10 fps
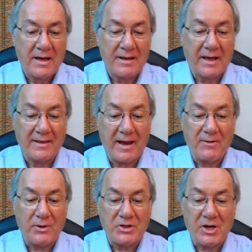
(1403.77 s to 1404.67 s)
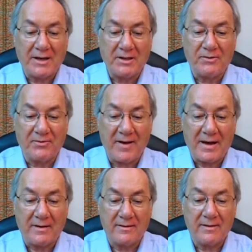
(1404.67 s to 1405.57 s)
That they rejected
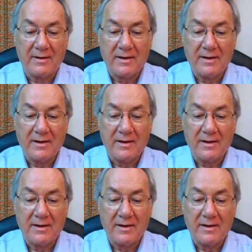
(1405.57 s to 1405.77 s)
faith,